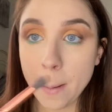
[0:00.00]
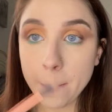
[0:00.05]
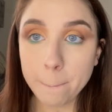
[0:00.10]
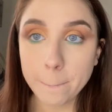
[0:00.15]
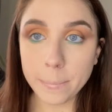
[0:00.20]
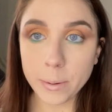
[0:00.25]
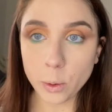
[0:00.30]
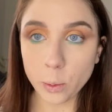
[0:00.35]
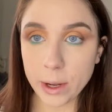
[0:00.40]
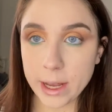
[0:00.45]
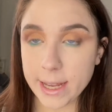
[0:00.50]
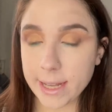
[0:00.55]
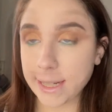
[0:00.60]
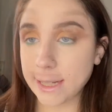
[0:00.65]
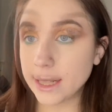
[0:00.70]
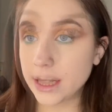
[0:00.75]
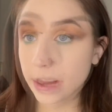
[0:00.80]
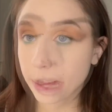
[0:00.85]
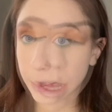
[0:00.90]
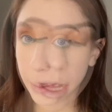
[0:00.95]
But wait, it
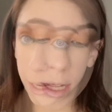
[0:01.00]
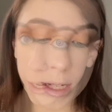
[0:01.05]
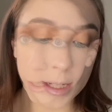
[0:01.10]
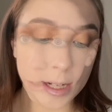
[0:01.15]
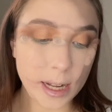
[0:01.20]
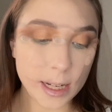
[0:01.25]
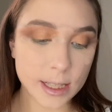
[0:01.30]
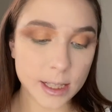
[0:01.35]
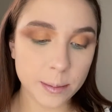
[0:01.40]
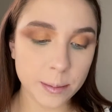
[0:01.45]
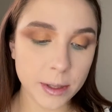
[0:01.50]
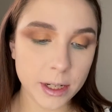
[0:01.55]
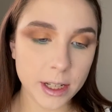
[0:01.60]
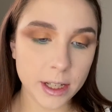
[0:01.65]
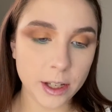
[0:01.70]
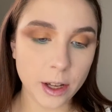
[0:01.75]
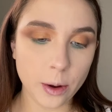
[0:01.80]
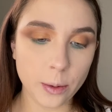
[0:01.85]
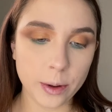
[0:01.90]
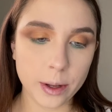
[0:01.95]
gets better. Next, I'm gonna
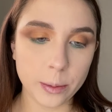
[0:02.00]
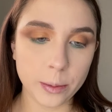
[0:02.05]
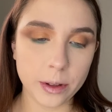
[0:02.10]
go